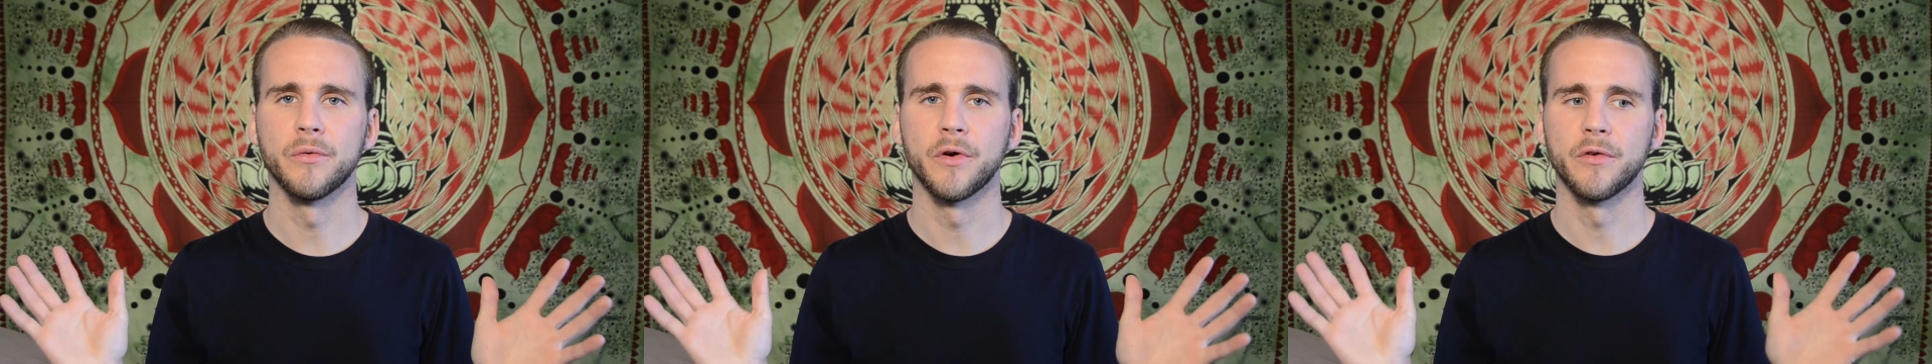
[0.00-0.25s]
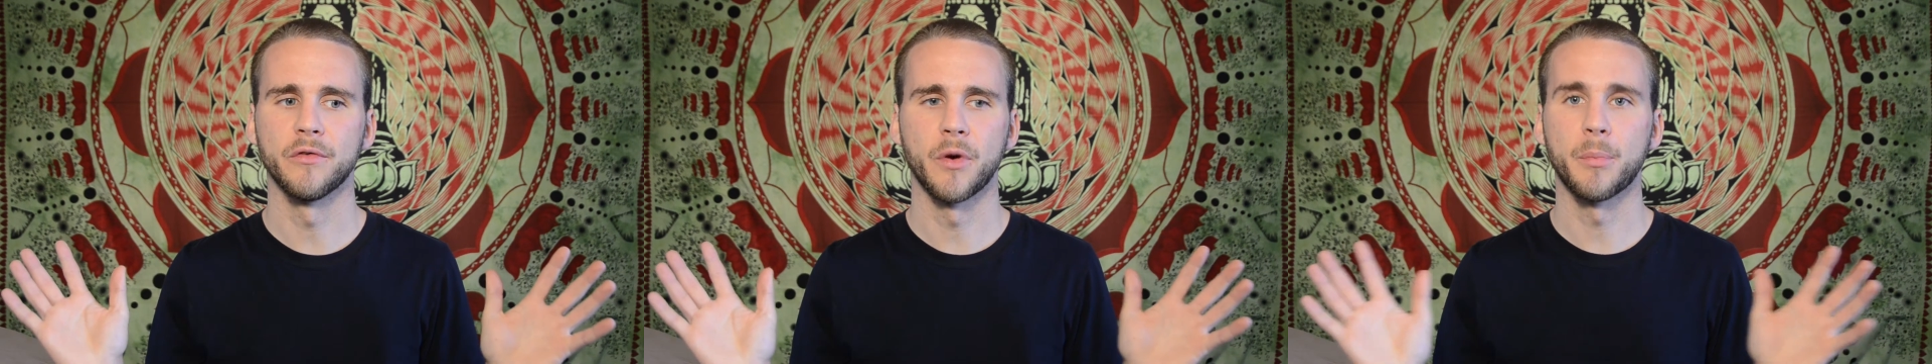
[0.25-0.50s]

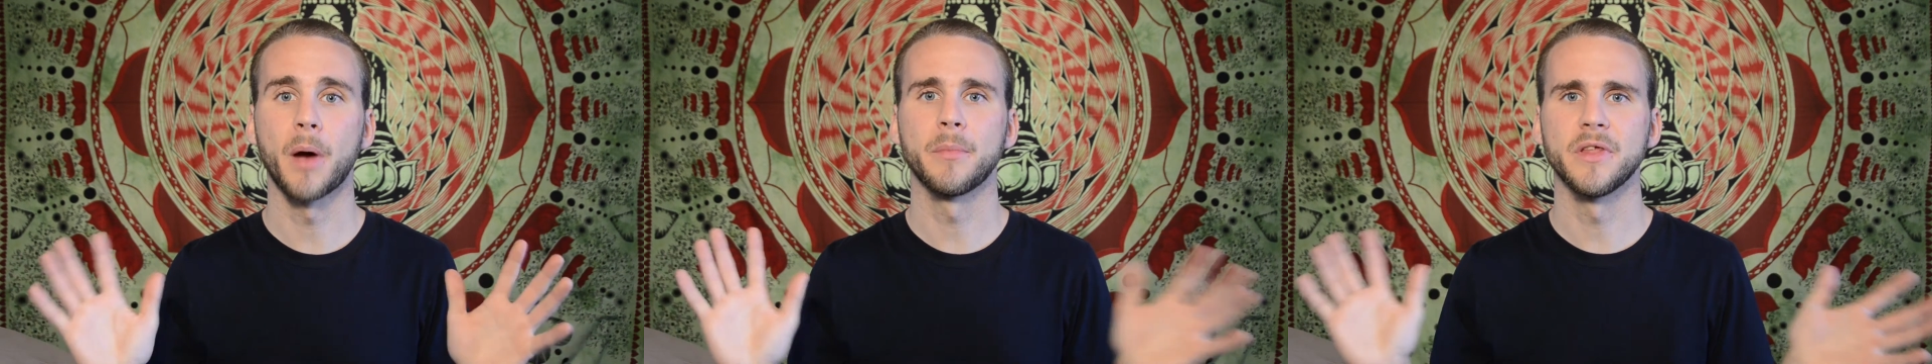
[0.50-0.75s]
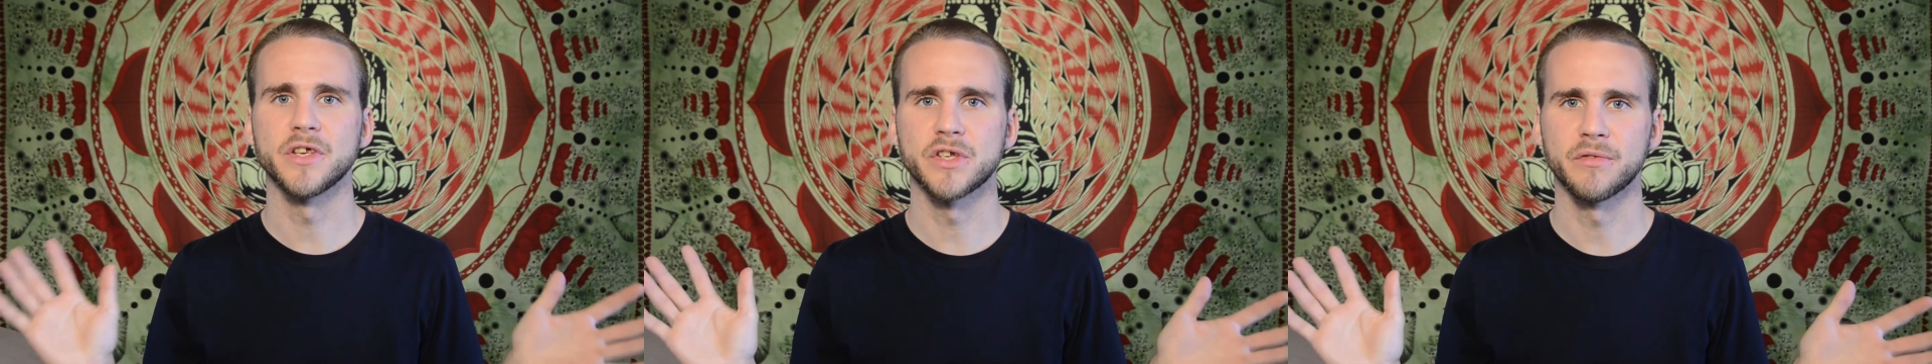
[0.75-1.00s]
a
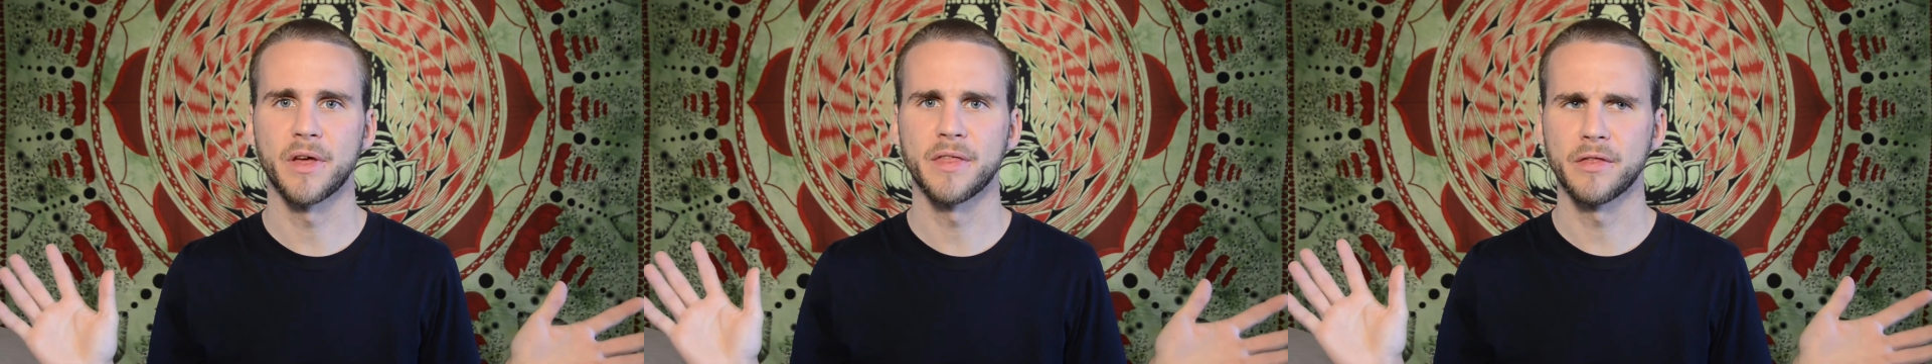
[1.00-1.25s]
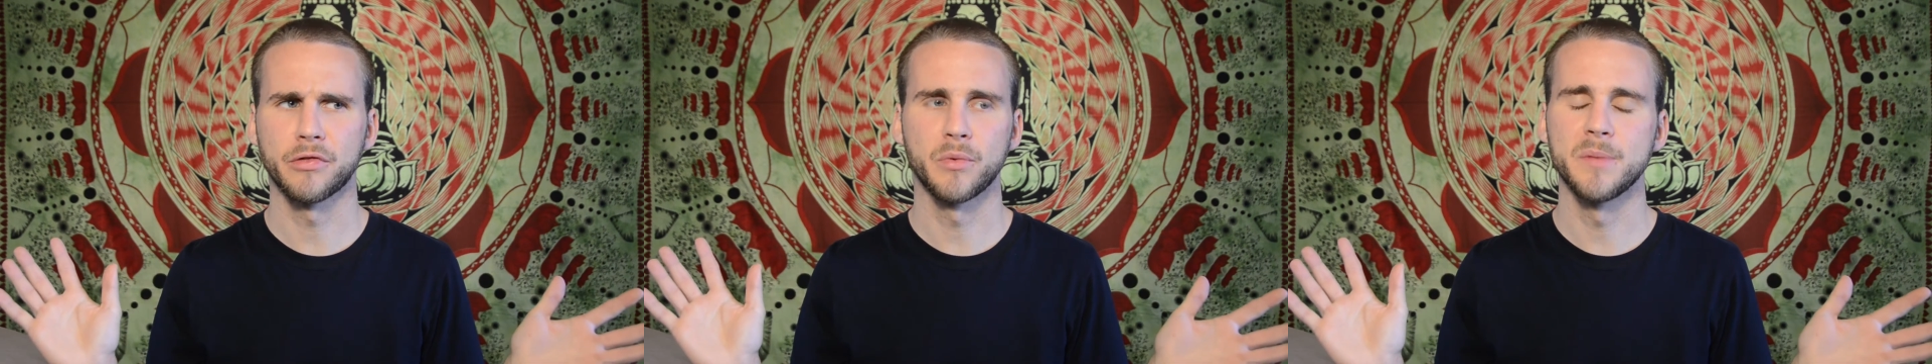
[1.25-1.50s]
population of I think
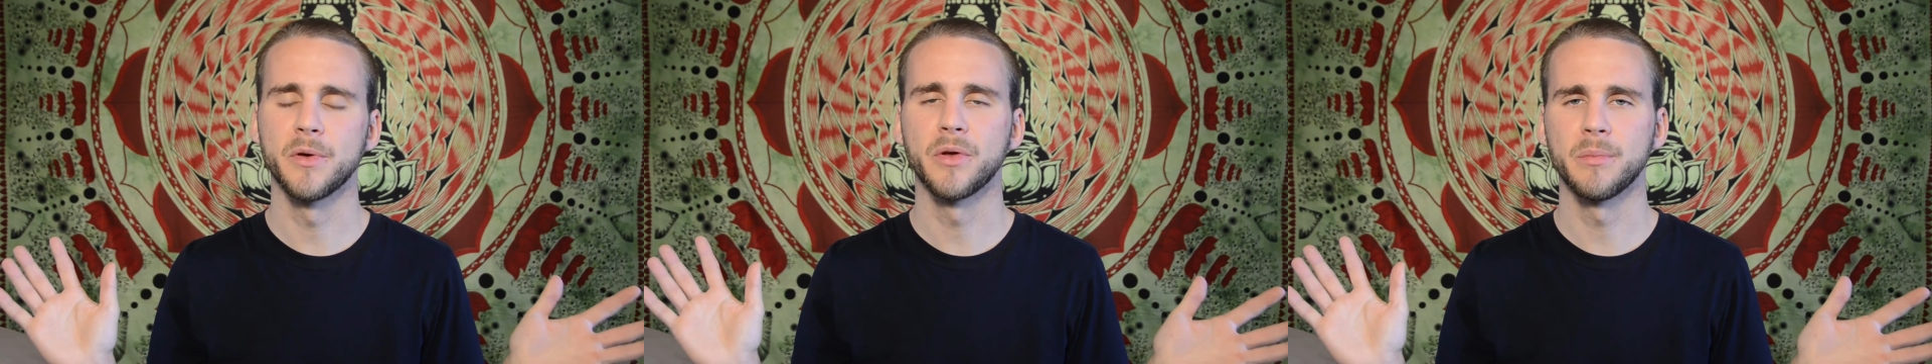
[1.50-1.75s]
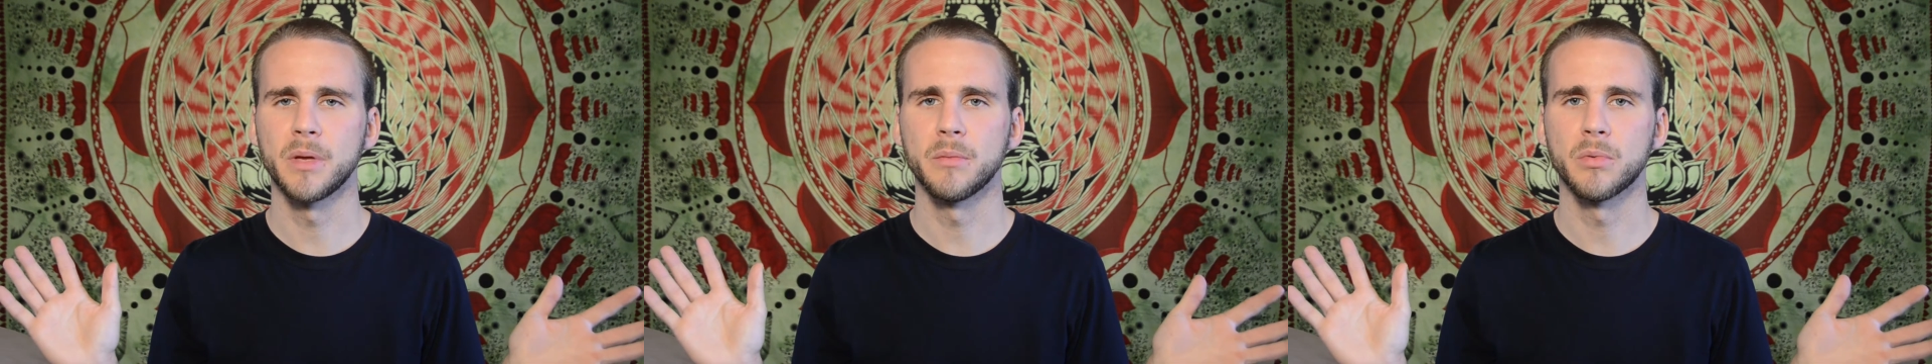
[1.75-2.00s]
3 million
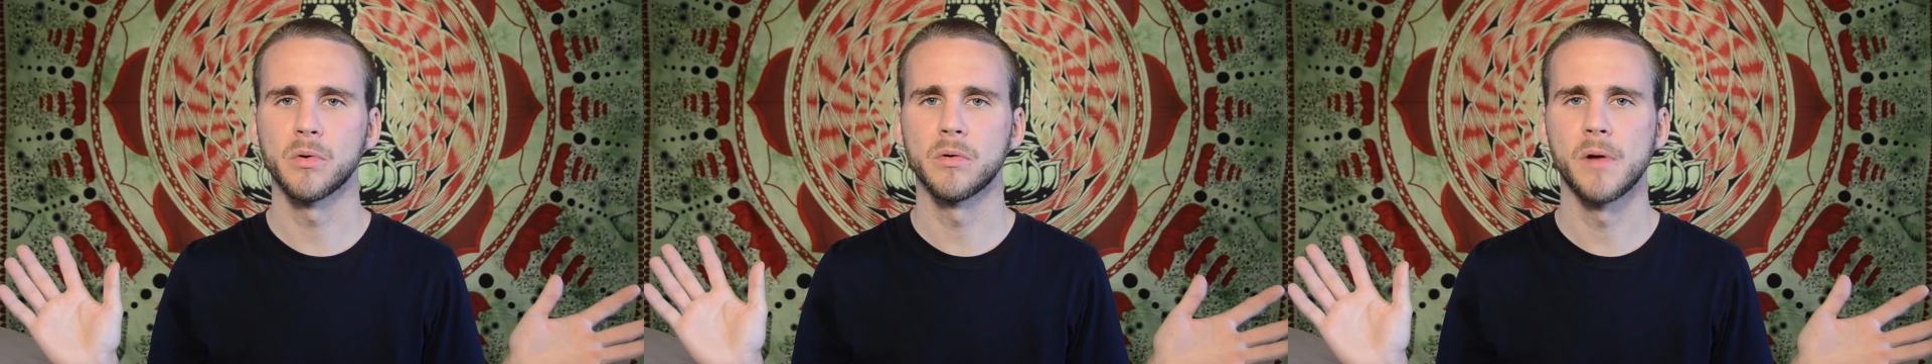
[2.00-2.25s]
people,